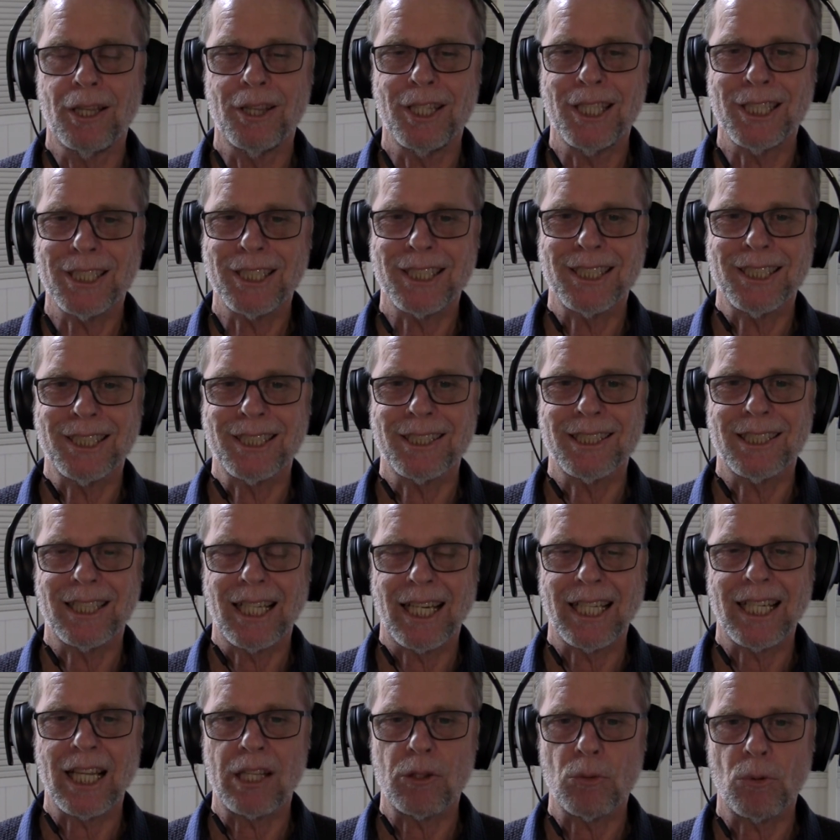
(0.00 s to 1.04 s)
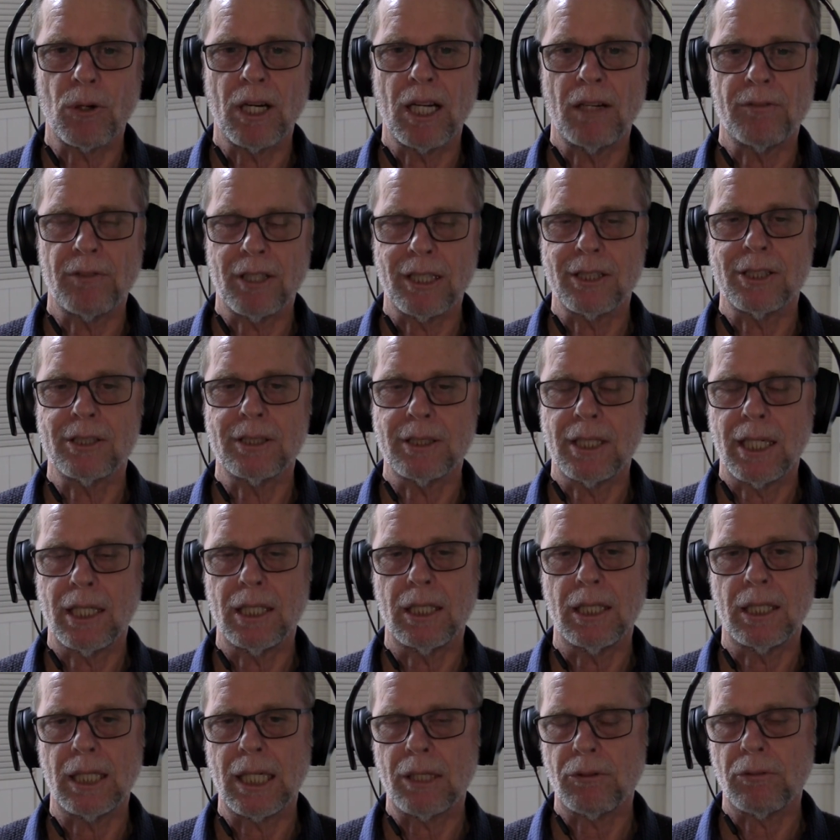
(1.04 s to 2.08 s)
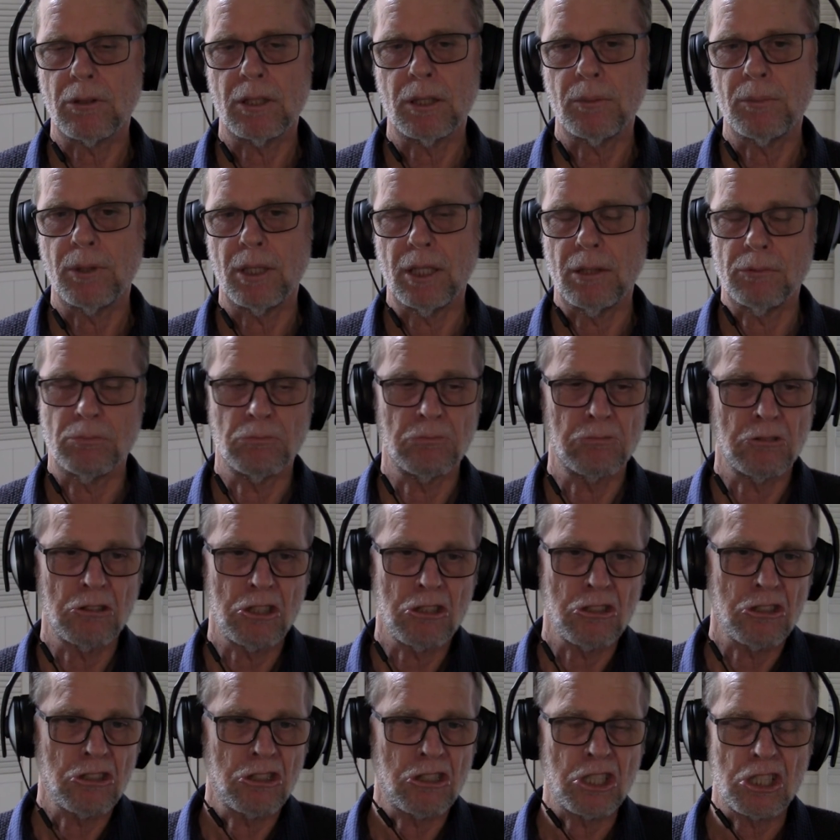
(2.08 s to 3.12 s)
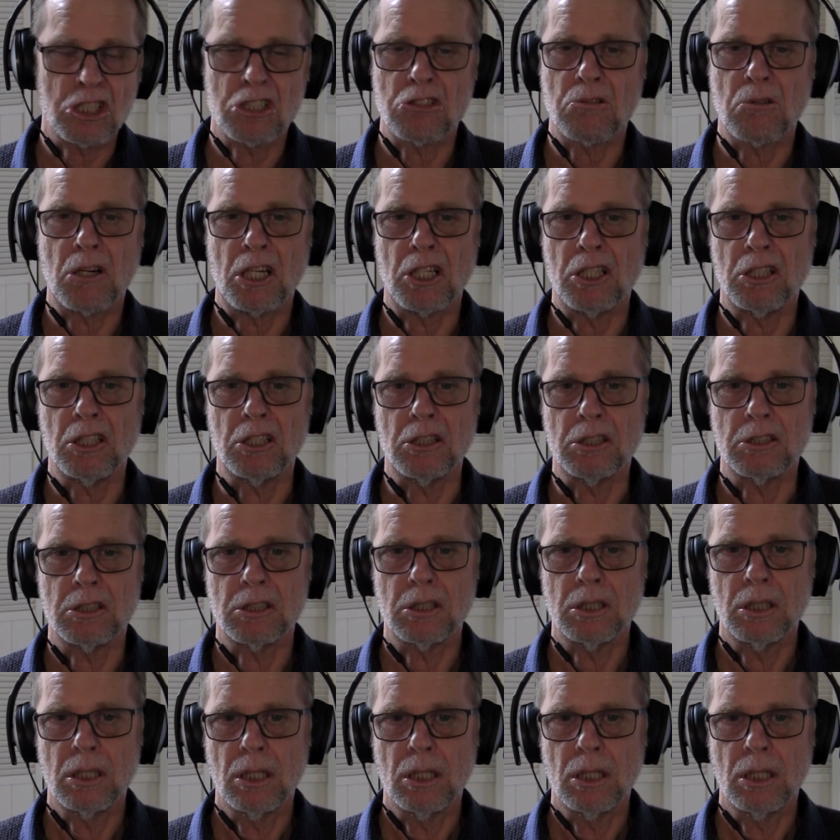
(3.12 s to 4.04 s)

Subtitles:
This is another way of understanding equanimity. It's just the way it is.